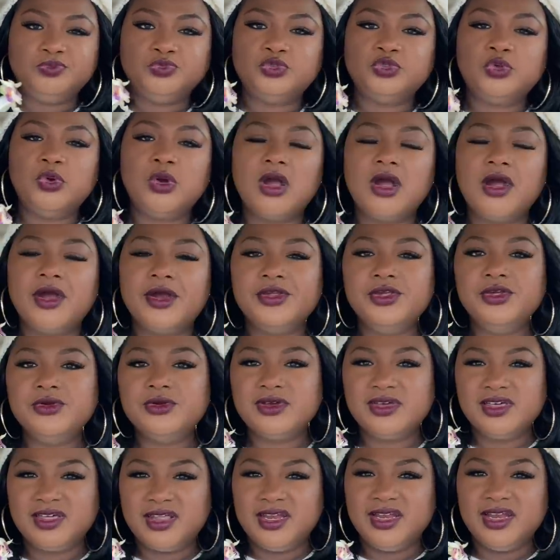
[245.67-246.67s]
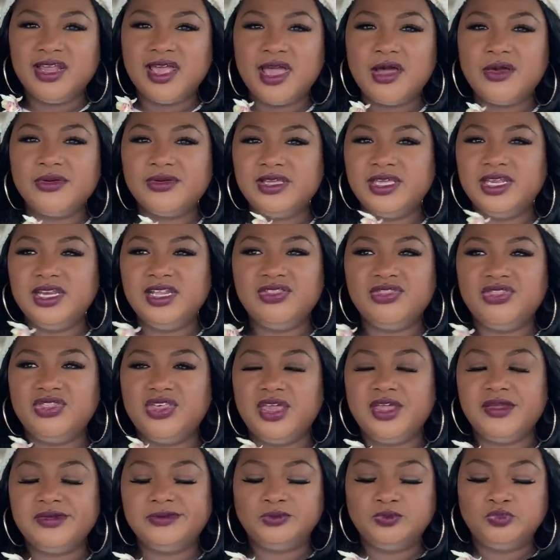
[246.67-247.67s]
Or are you cutting out
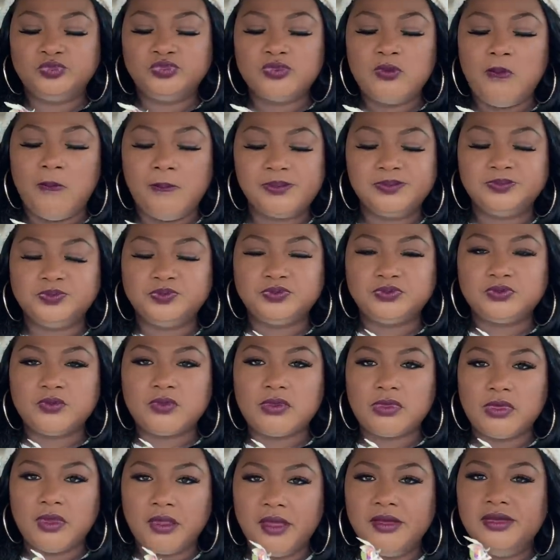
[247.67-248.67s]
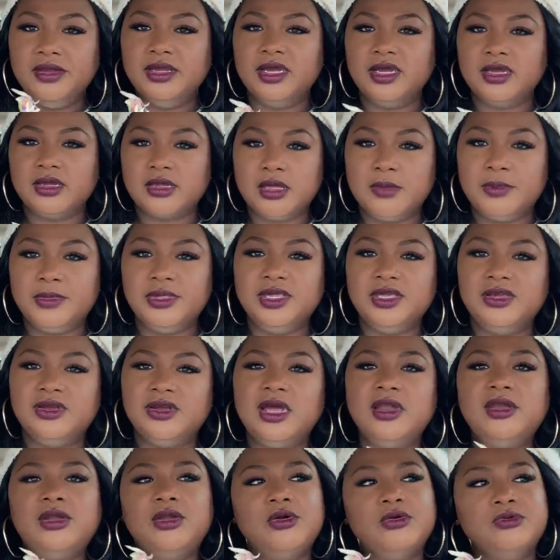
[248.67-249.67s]
anything in the upcoming year?
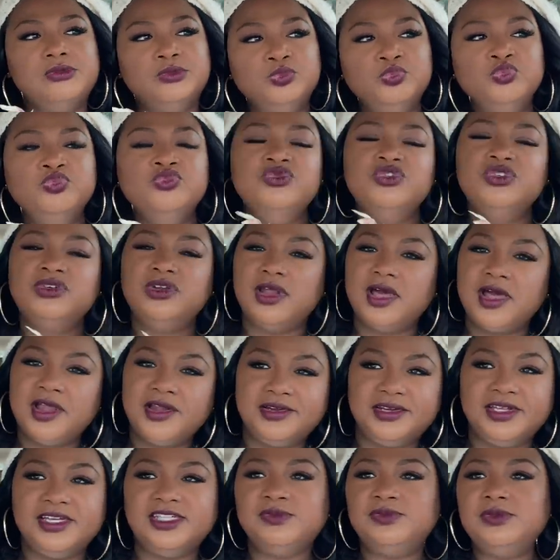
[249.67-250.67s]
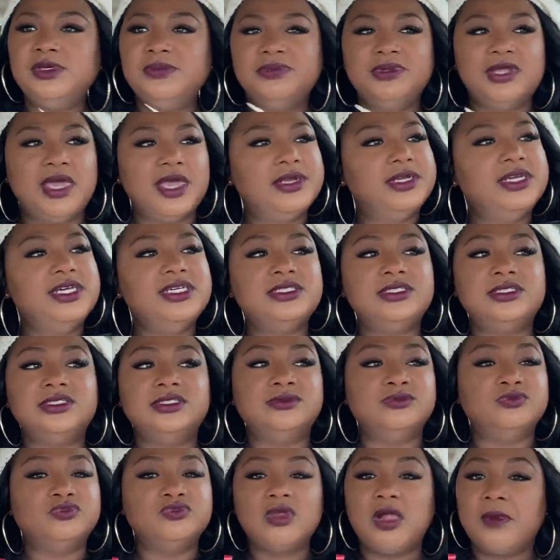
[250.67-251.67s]
I know during the holidays, people like,
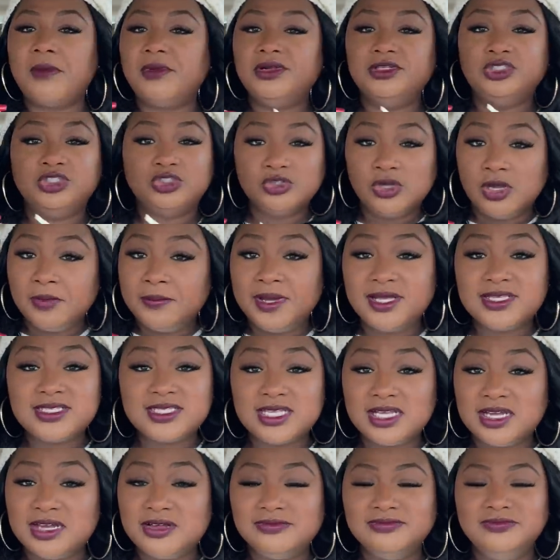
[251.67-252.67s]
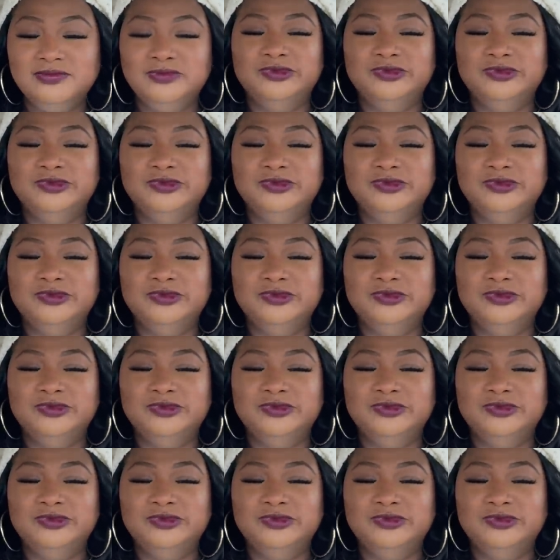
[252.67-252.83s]
listen, I'm going to enjoy myself.